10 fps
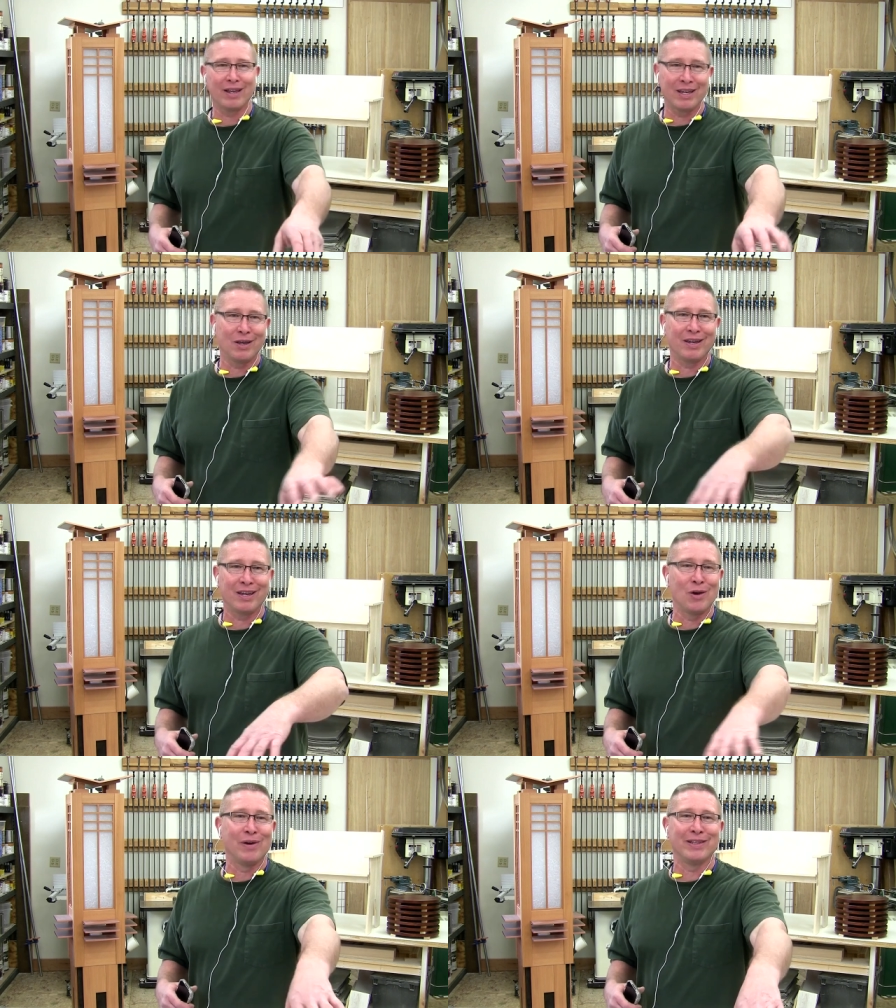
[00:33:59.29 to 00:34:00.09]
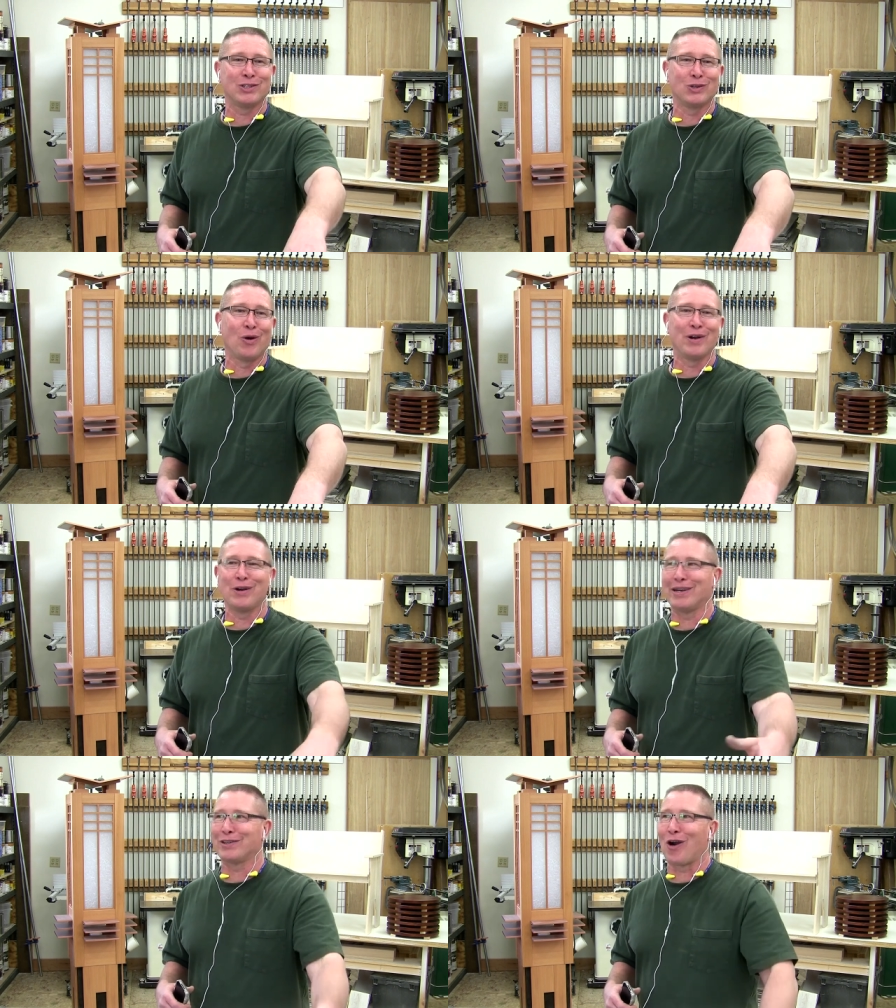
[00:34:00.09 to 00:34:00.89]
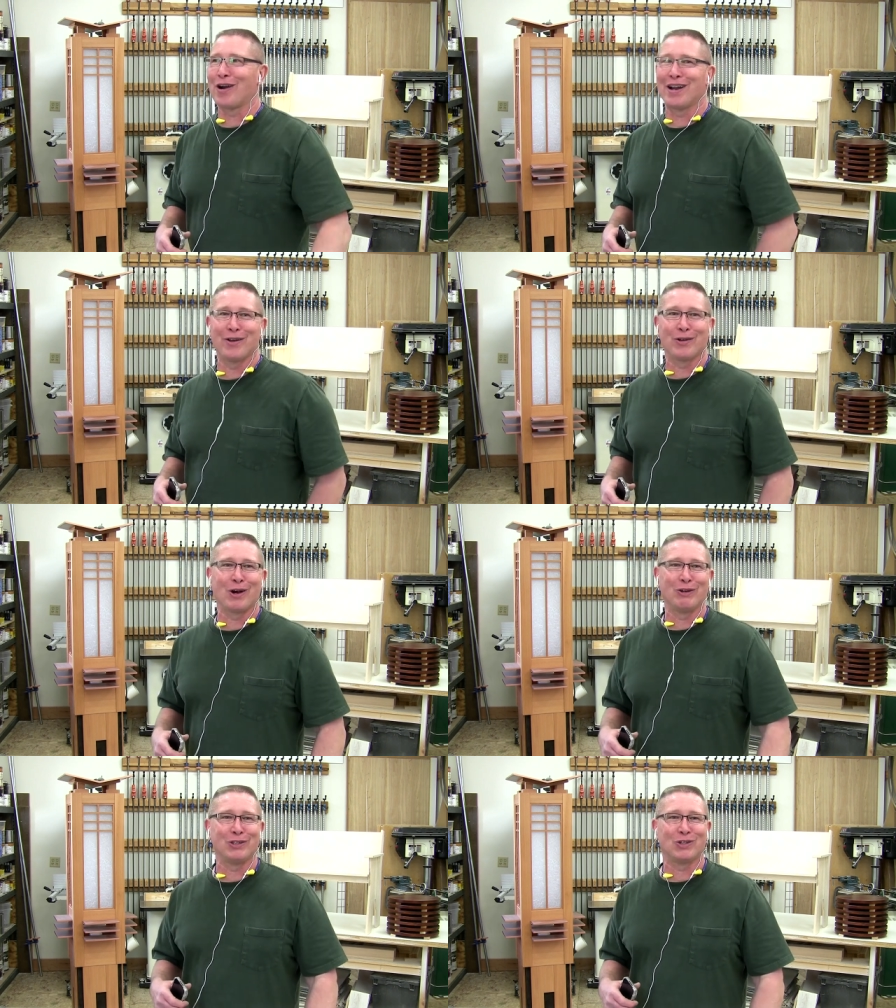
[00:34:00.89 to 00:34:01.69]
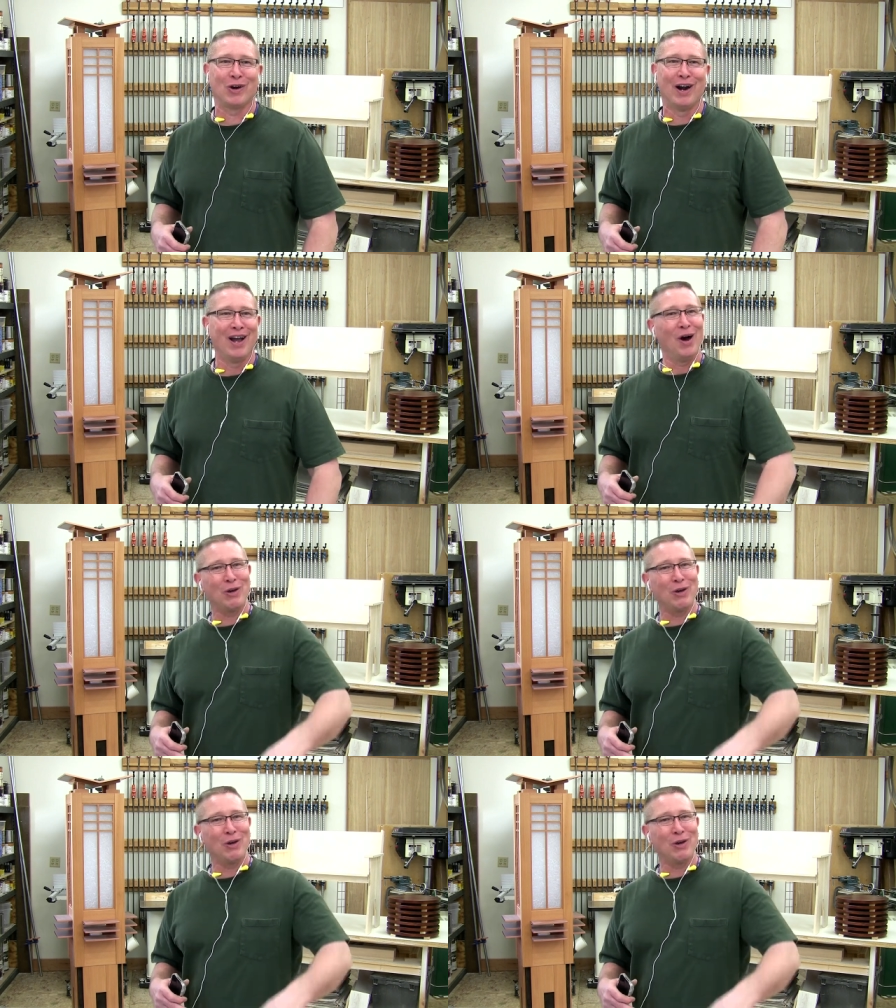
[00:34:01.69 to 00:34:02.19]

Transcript: you, you, know, in the store, you're at Target or the grocery store.